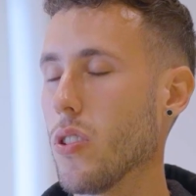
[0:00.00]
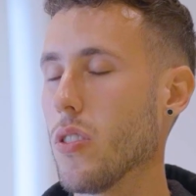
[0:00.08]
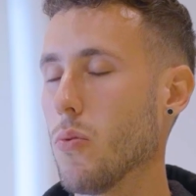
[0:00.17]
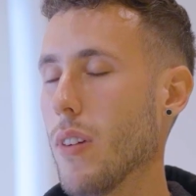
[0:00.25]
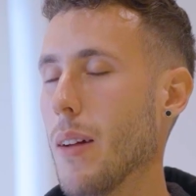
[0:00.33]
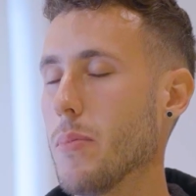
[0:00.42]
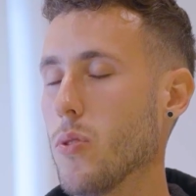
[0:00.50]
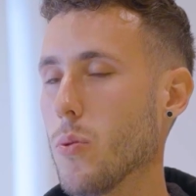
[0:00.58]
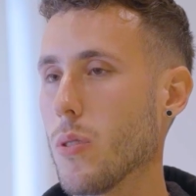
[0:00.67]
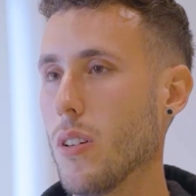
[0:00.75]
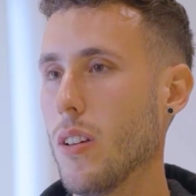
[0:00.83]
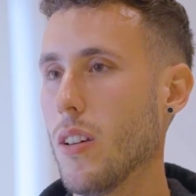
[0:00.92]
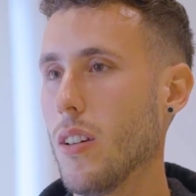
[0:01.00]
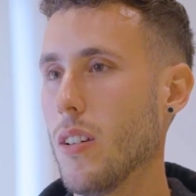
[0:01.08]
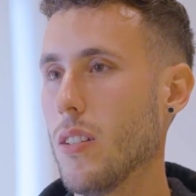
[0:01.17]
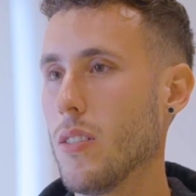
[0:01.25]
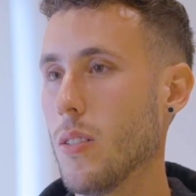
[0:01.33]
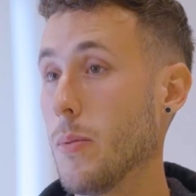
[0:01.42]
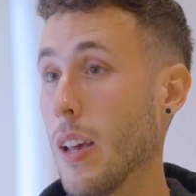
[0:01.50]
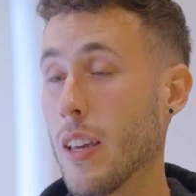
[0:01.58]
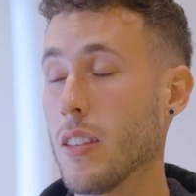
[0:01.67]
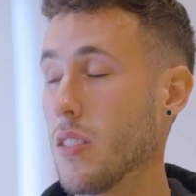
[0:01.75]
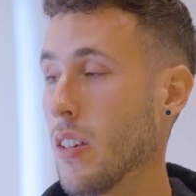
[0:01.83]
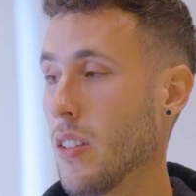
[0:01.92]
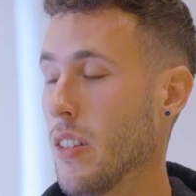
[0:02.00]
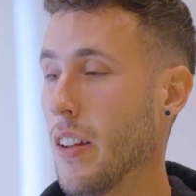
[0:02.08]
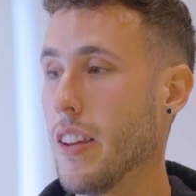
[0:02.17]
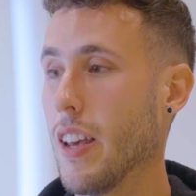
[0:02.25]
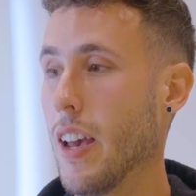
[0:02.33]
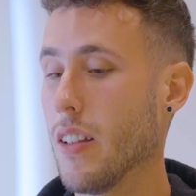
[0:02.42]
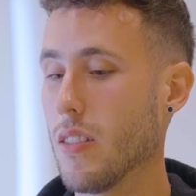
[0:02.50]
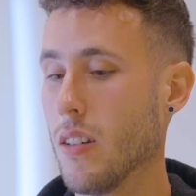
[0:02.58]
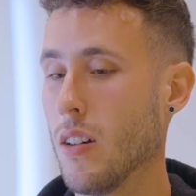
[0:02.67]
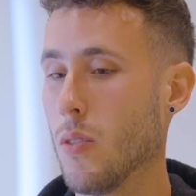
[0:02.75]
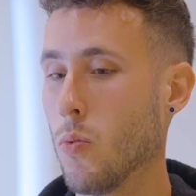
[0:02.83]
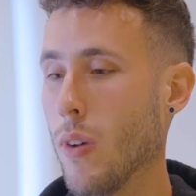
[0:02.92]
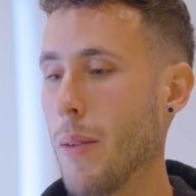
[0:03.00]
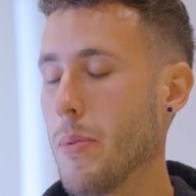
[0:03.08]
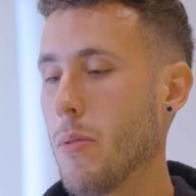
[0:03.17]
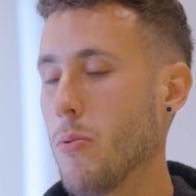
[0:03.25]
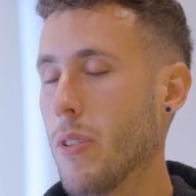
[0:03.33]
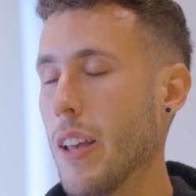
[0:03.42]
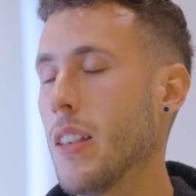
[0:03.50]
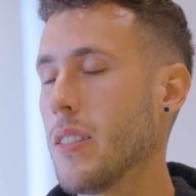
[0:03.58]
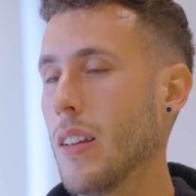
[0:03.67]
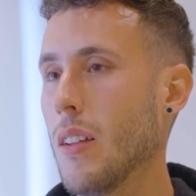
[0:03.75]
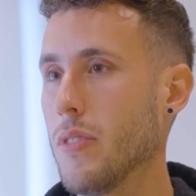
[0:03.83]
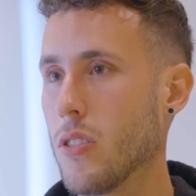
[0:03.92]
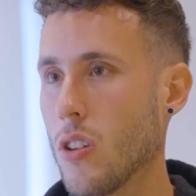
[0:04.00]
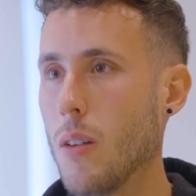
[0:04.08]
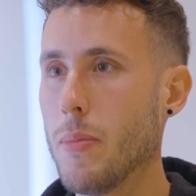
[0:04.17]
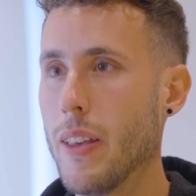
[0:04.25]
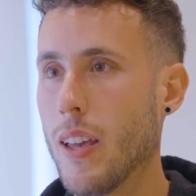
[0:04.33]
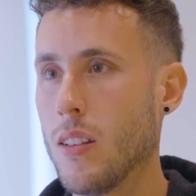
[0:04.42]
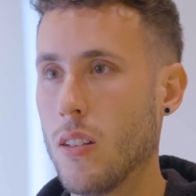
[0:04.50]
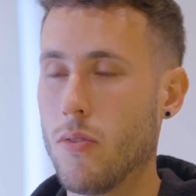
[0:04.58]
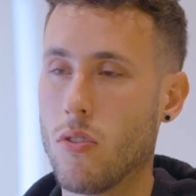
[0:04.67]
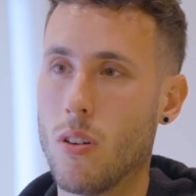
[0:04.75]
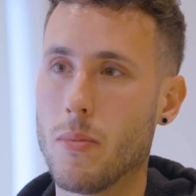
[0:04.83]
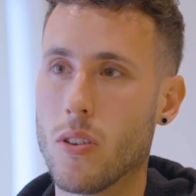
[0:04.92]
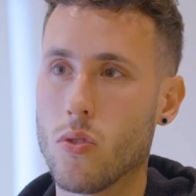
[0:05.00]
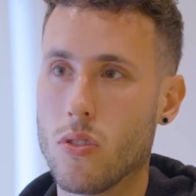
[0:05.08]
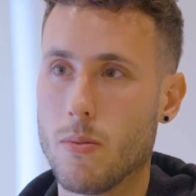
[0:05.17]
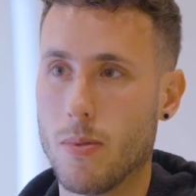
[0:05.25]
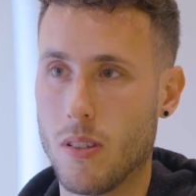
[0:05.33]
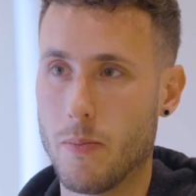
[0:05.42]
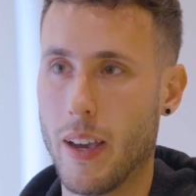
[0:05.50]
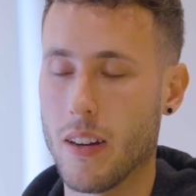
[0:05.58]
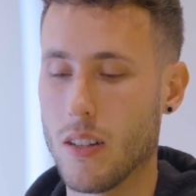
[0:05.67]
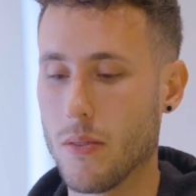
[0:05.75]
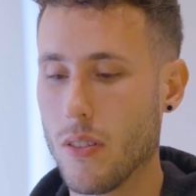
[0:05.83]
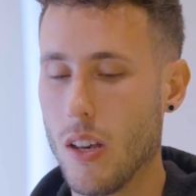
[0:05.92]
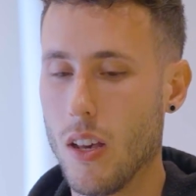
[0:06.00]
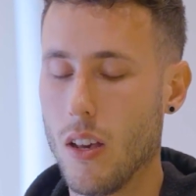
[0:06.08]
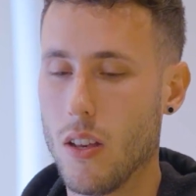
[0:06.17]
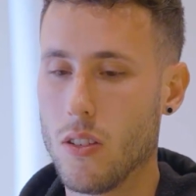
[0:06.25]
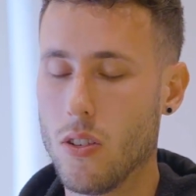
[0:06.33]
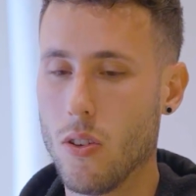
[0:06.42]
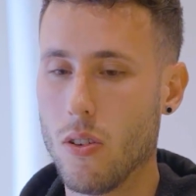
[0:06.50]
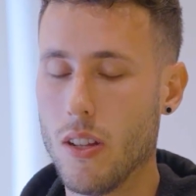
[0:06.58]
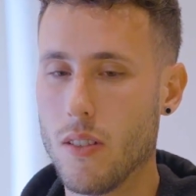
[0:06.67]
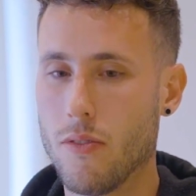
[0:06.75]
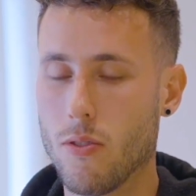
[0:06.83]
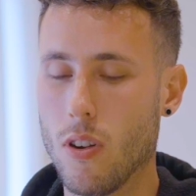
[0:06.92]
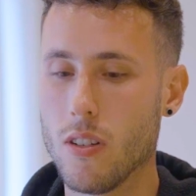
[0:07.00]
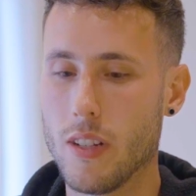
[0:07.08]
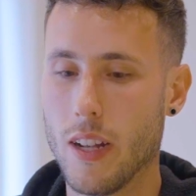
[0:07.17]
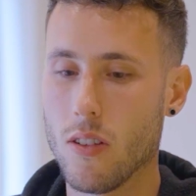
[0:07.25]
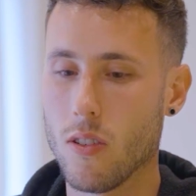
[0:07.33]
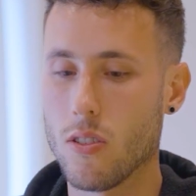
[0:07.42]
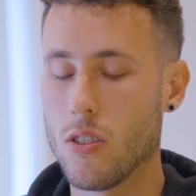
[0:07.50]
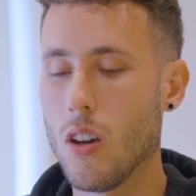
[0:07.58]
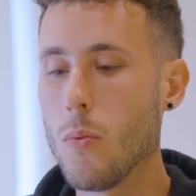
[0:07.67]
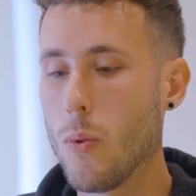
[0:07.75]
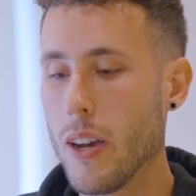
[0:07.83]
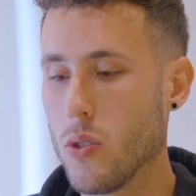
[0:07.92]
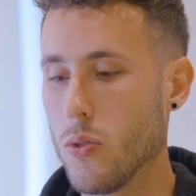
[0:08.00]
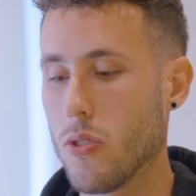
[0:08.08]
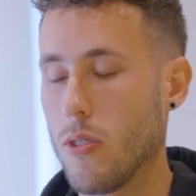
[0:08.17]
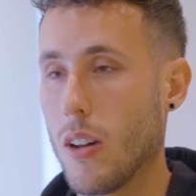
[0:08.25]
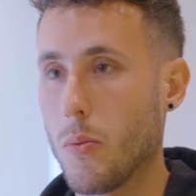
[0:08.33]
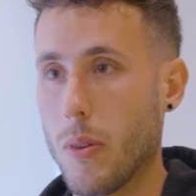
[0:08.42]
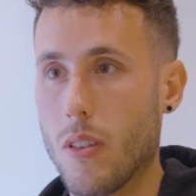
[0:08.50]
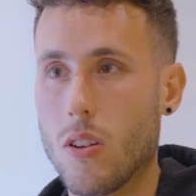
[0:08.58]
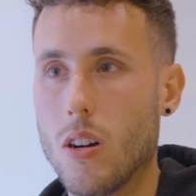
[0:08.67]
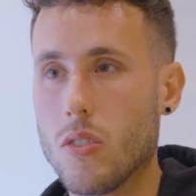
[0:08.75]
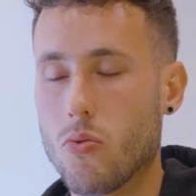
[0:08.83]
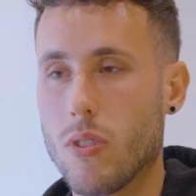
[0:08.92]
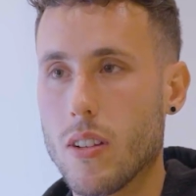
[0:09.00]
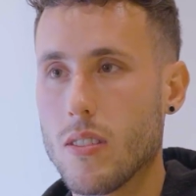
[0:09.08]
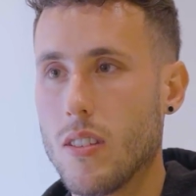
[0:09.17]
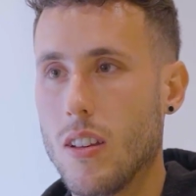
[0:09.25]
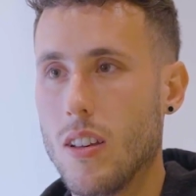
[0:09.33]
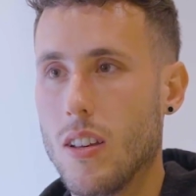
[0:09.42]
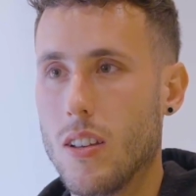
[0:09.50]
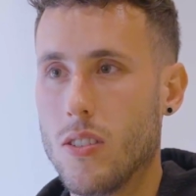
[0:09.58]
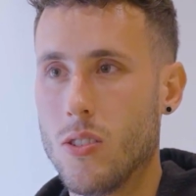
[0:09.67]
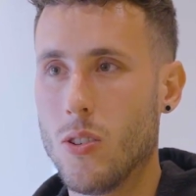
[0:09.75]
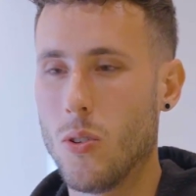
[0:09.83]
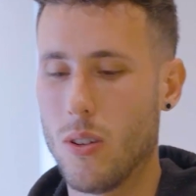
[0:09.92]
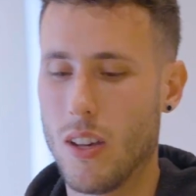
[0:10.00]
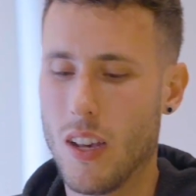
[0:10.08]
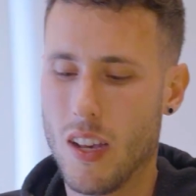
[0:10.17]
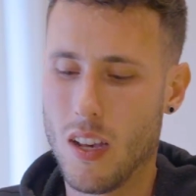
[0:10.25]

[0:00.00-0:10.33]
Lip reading: on the Web 2. So, because at the end, Web3 itself is complicated from a user perspective. So you need a front end or some way to interact with the contracts. So